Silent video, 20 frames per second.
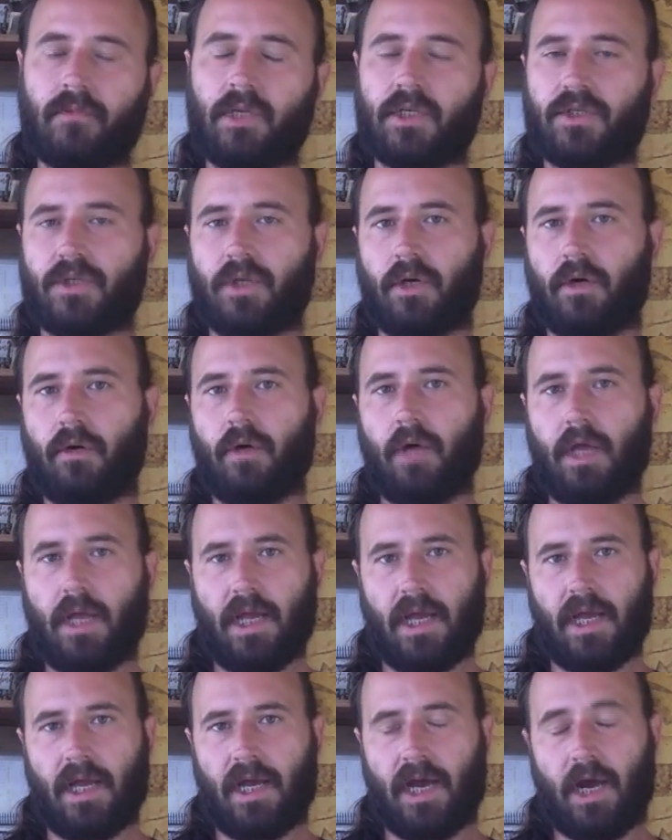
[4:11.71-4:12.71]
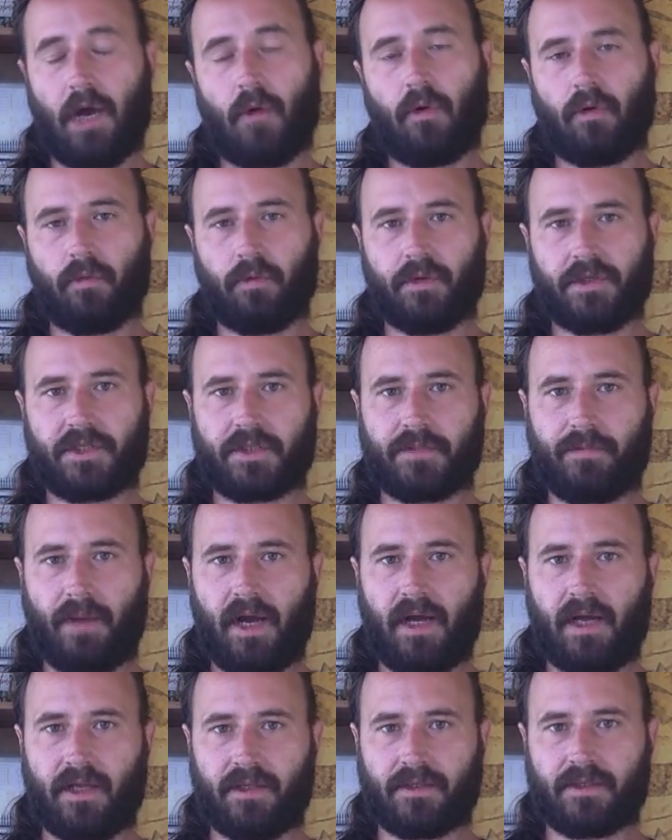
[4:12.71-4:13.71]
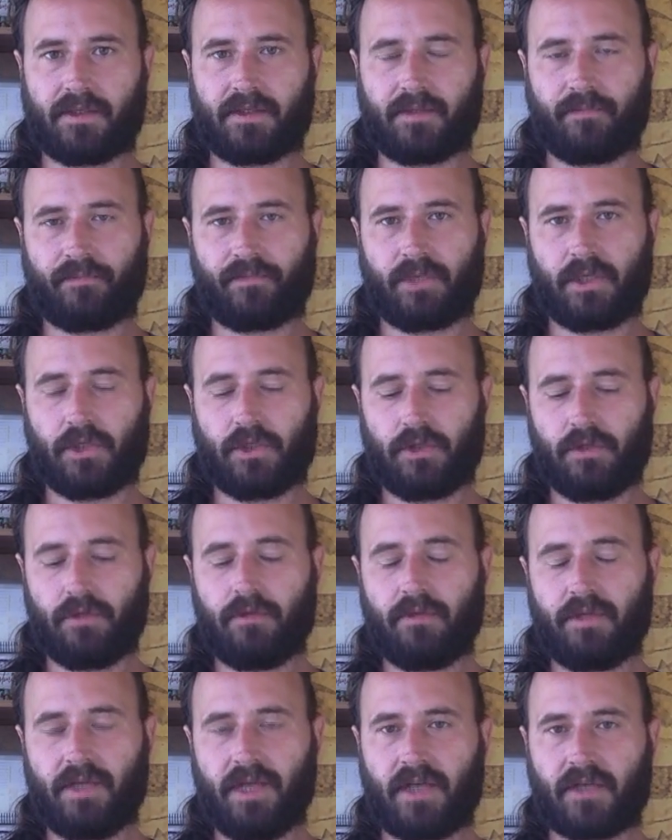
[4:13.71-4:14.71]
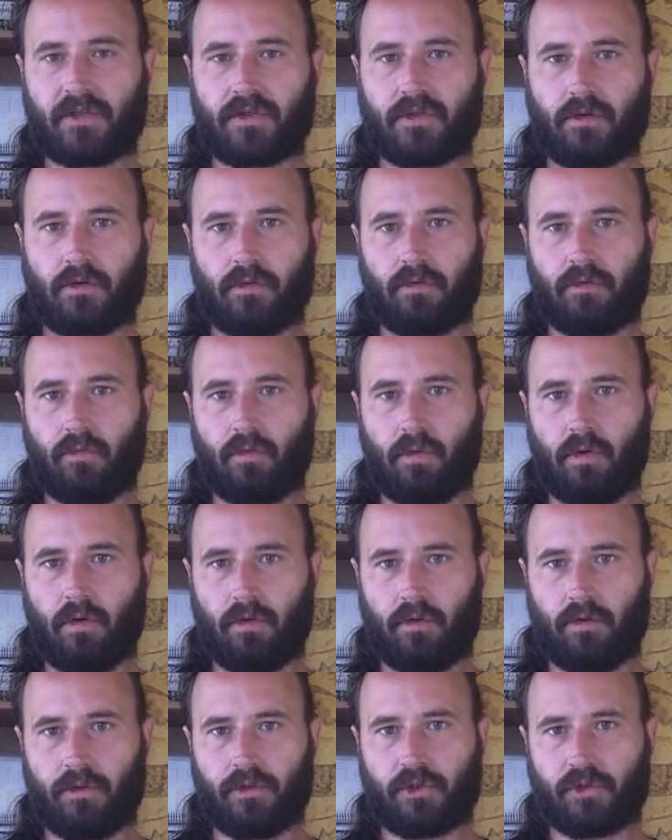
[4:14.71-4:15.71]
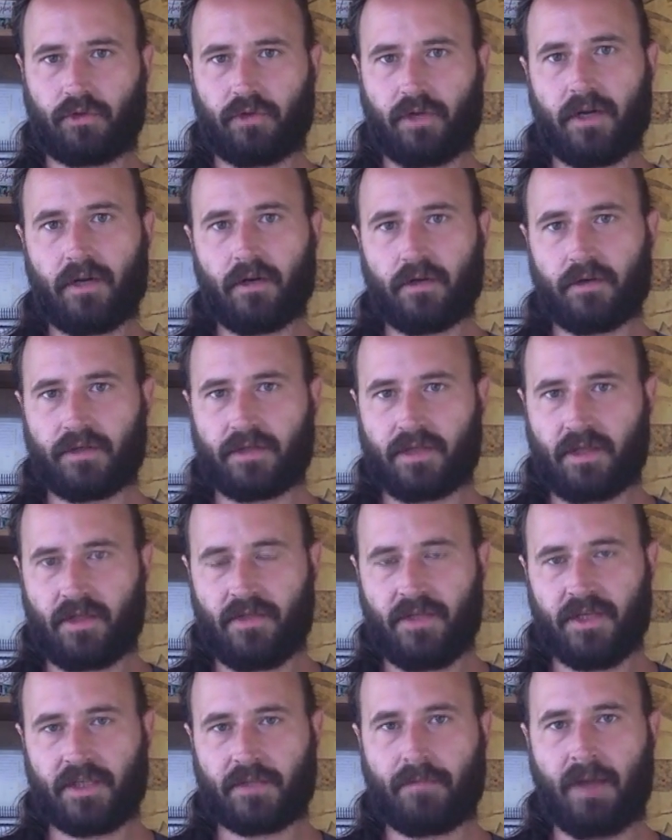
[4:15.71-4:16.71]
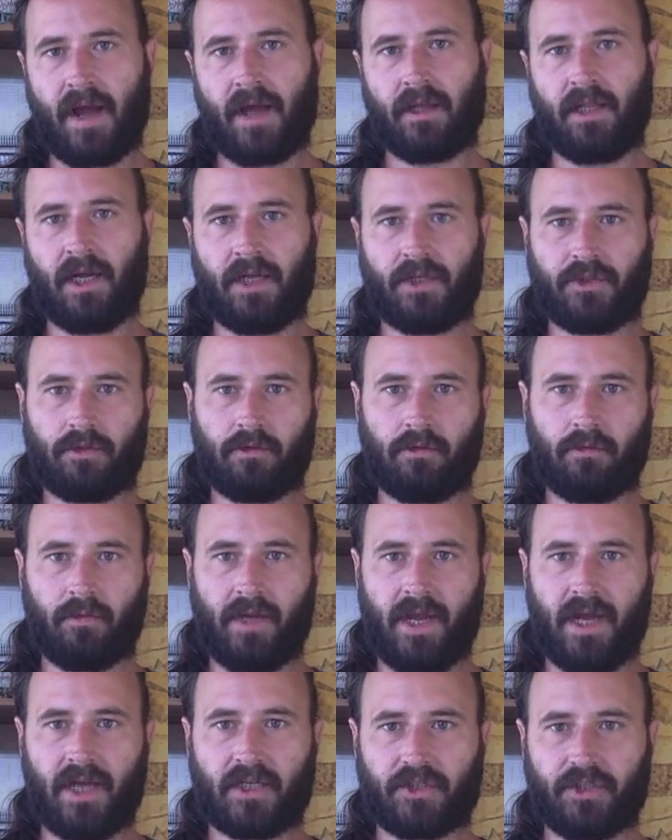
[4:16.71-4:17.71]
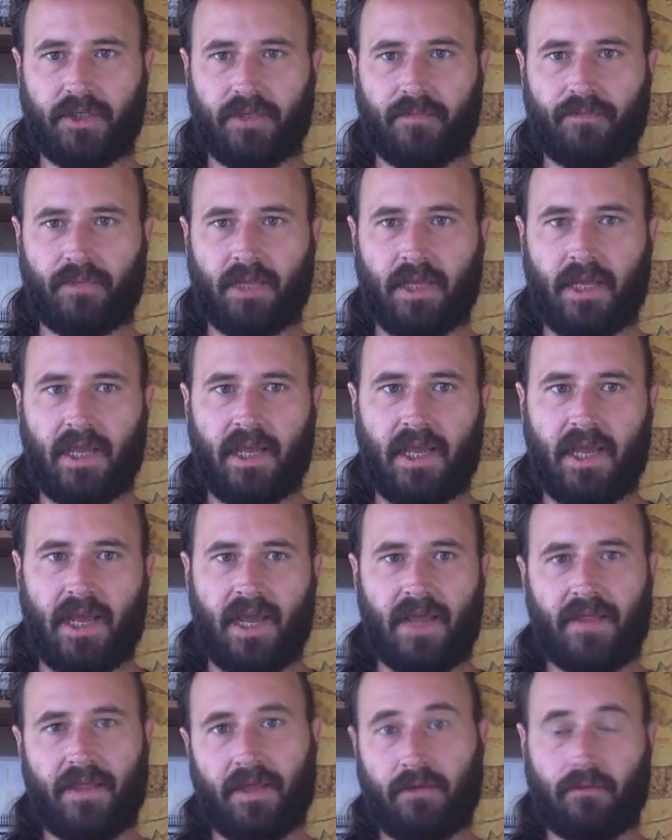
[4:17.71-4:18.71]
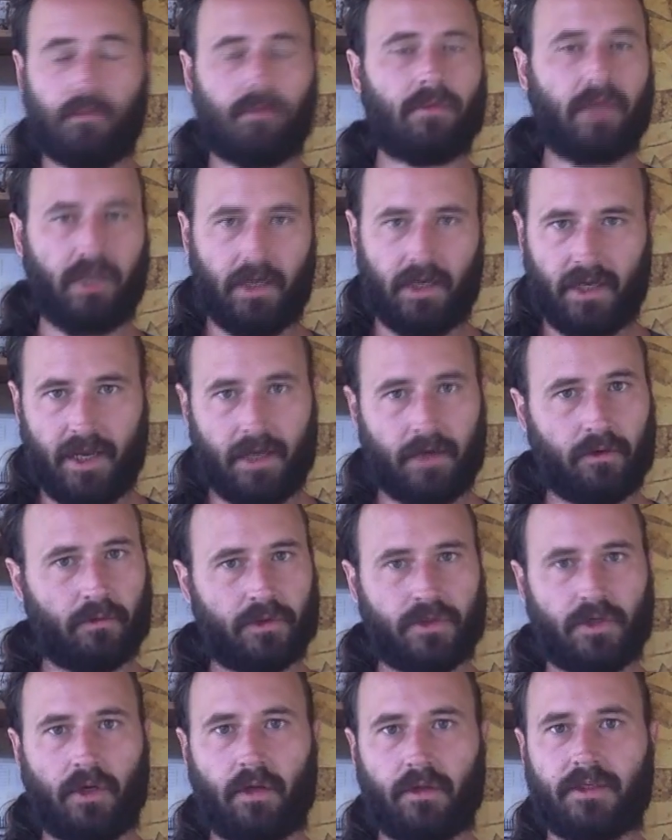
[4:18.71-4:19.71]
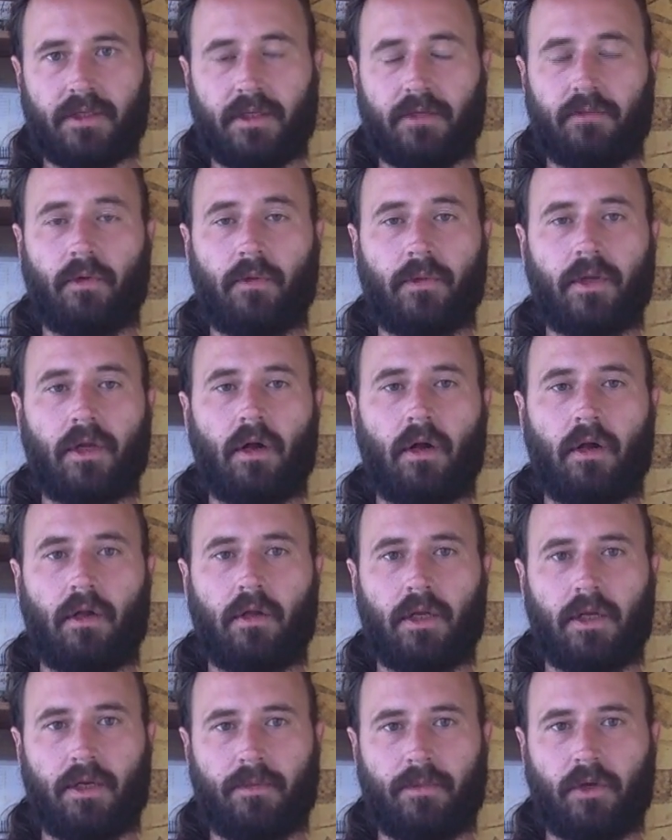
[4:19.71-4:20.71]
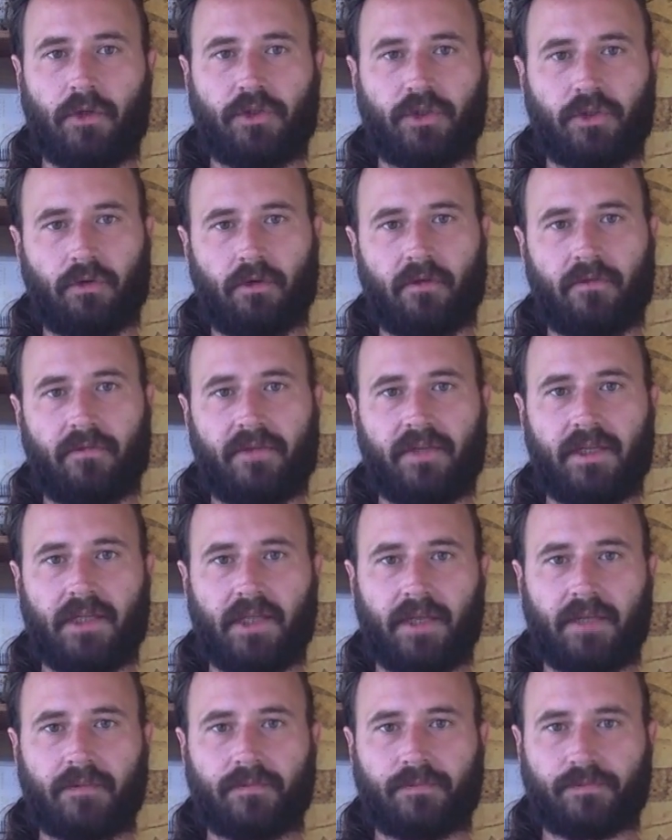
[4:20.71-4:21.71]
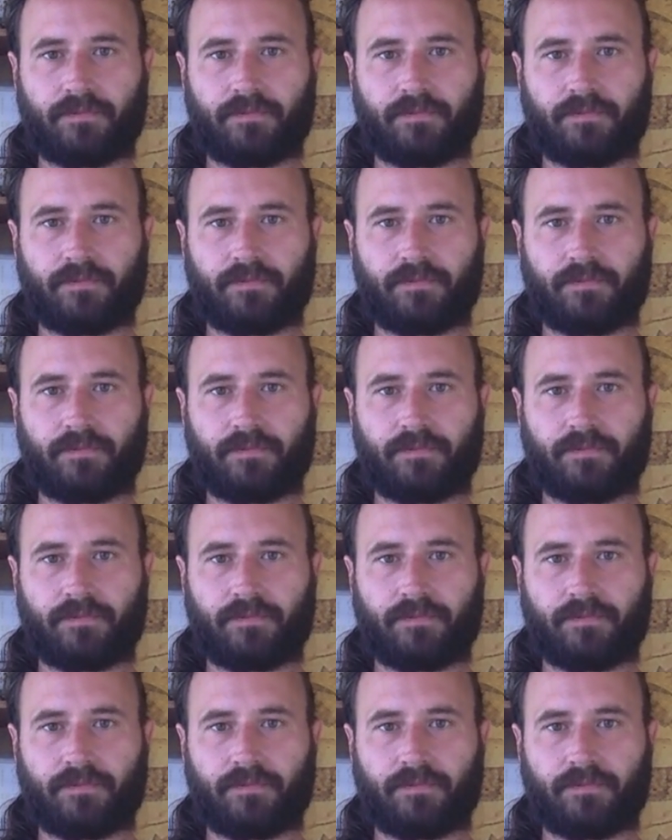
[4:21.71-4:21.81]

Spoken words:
So our response to the external world triggers this biological reaction. And then again, it results in what we call an emotion or a feeling.